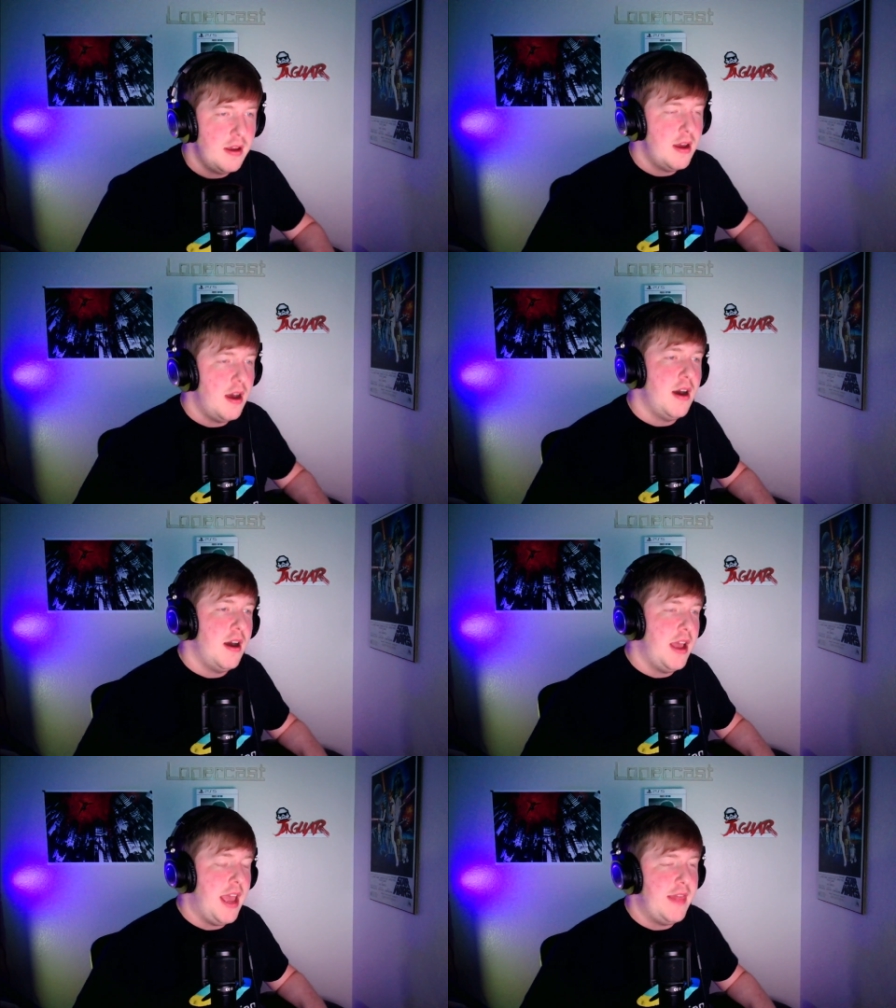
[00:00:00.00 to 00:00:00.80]
Uh,
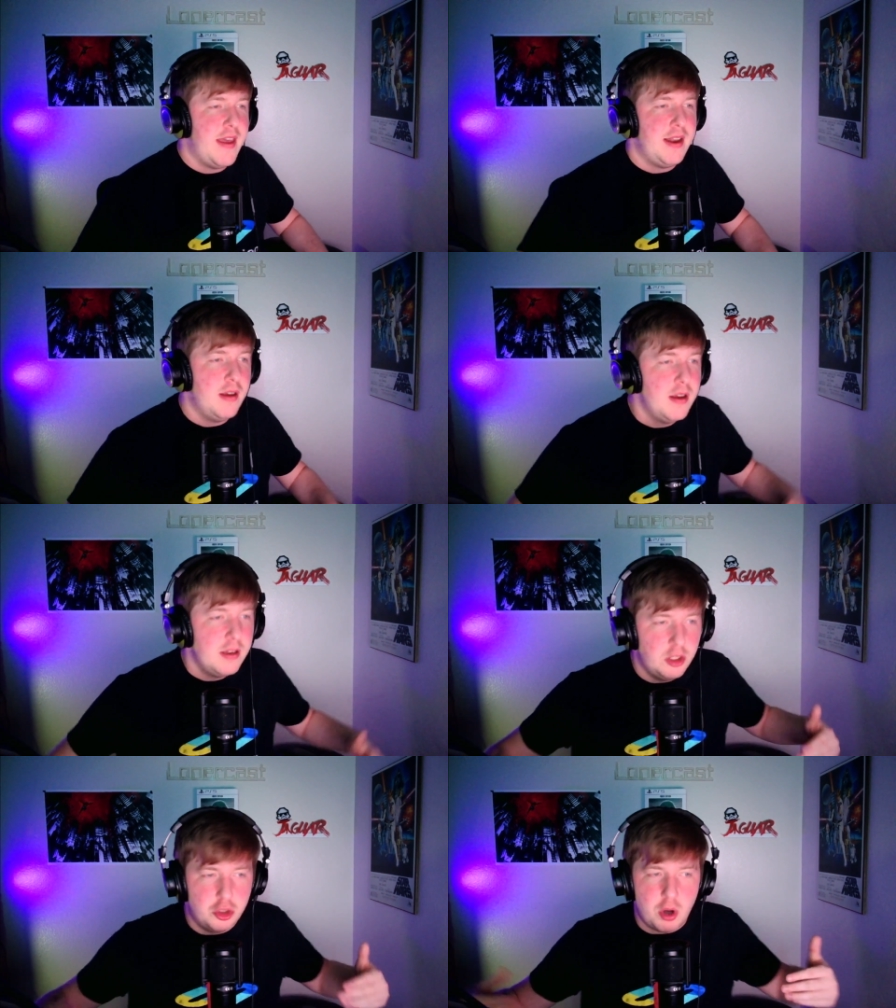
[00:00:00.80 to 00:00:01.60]
and then
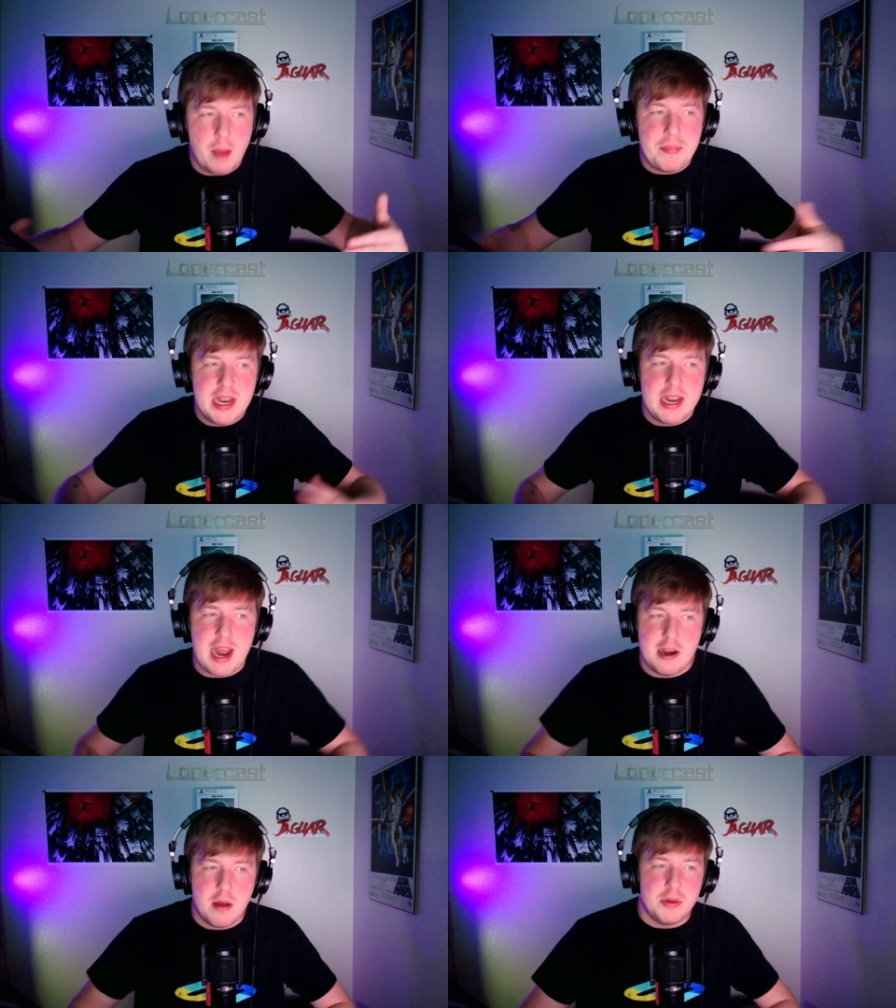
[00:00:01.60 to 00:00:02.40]
dropping in
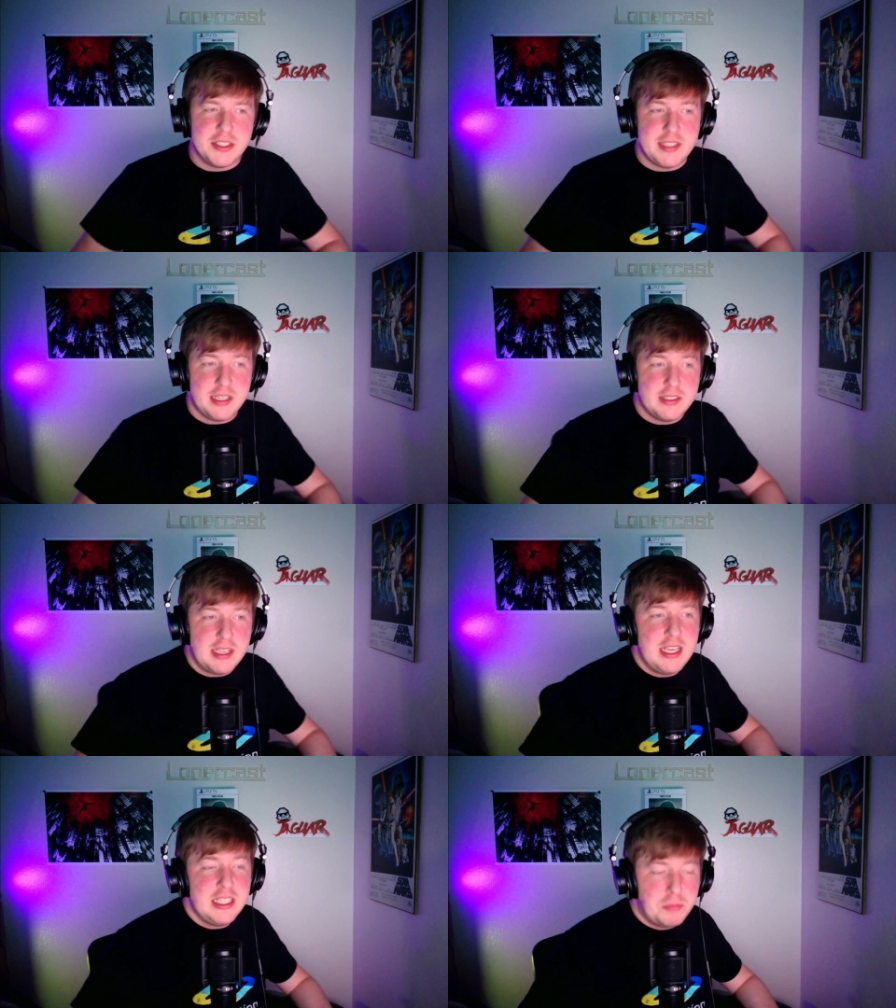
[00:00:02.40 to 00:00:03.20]
at number six
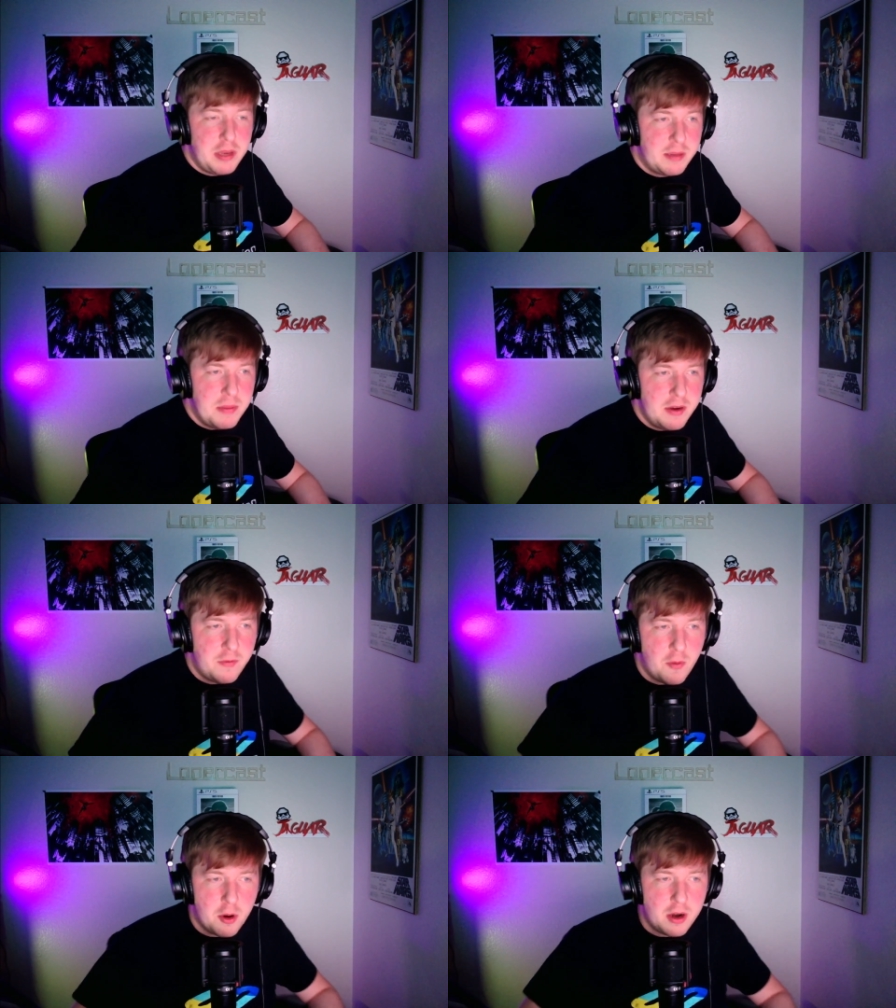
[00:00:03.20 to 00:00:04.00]
is Pikmin
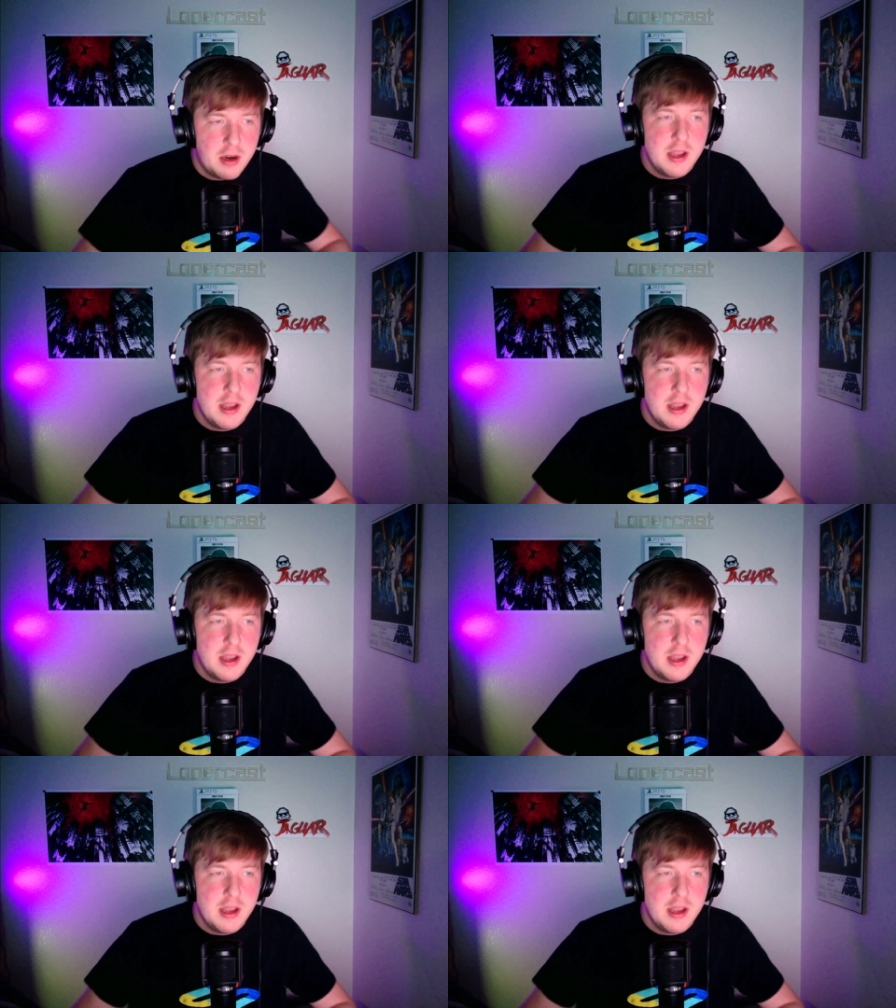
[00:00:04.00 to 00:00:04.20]
4.